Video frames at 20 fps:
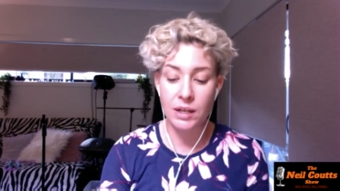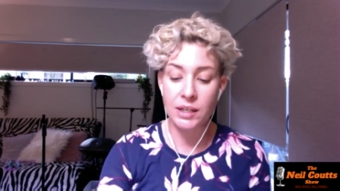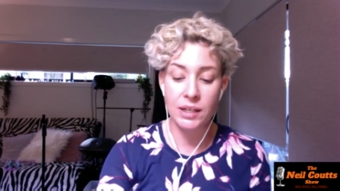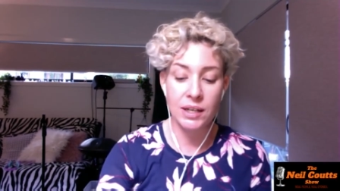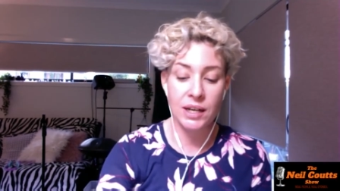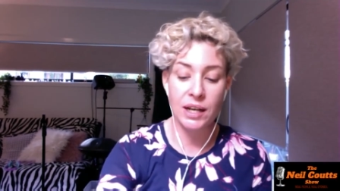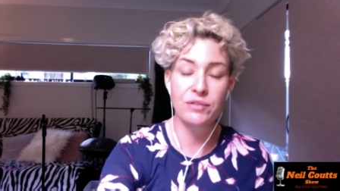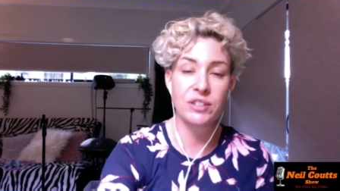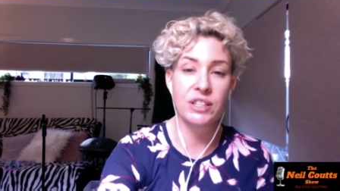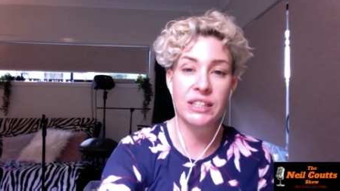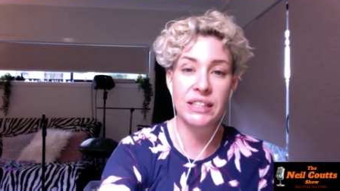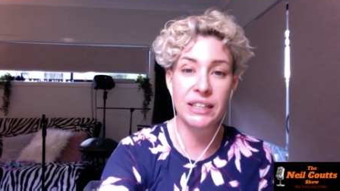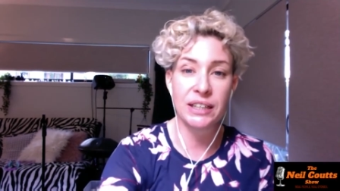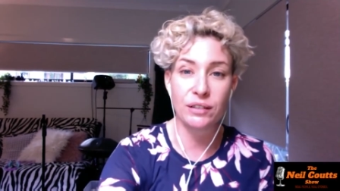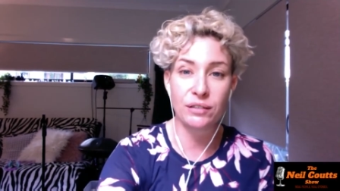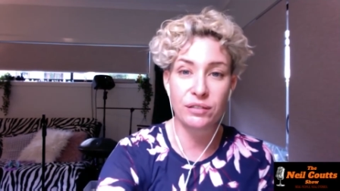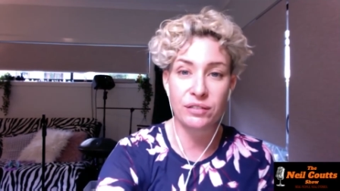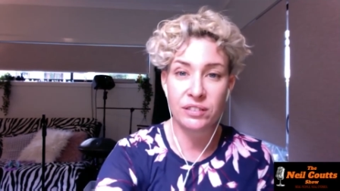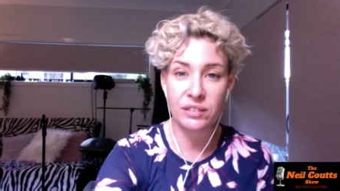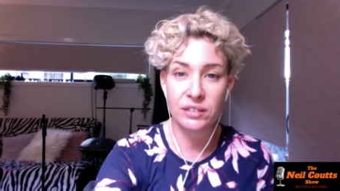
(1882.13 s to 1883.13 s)
I yeah. didn't have to
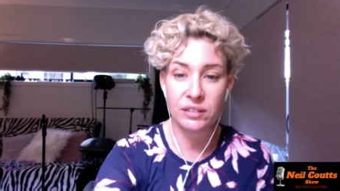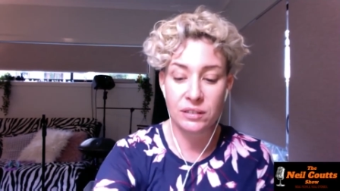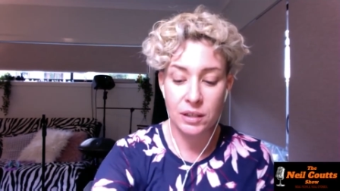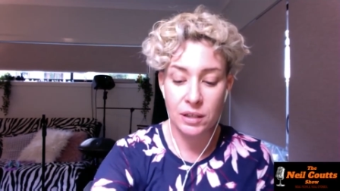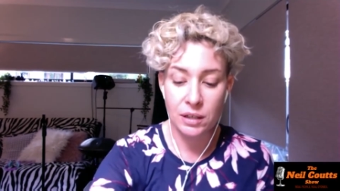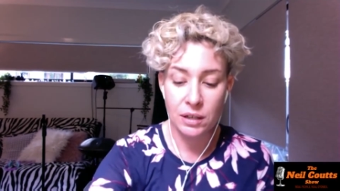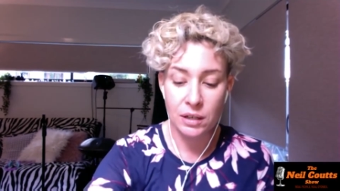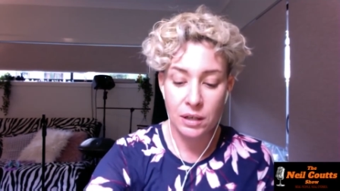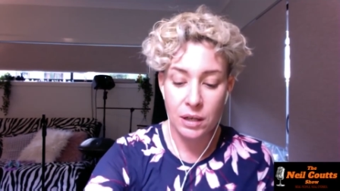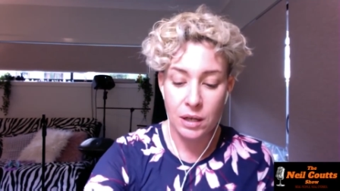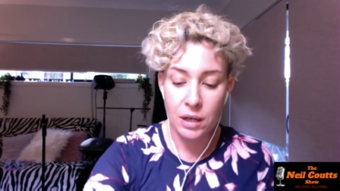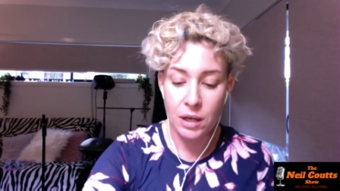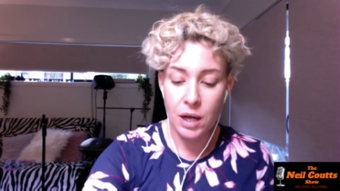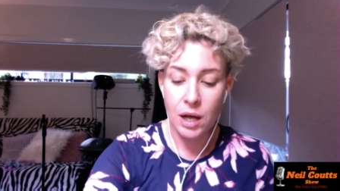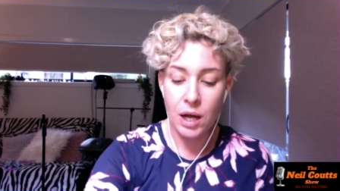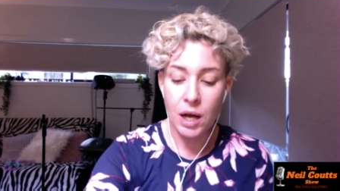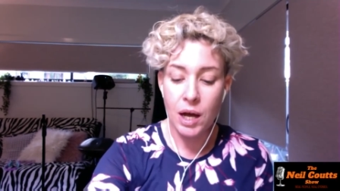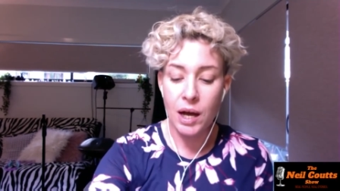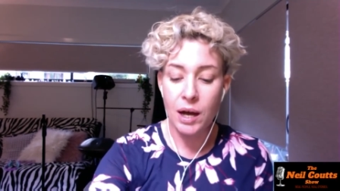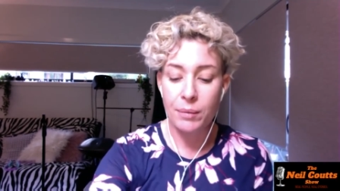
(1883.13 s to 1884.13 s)
leave. Oh, okay.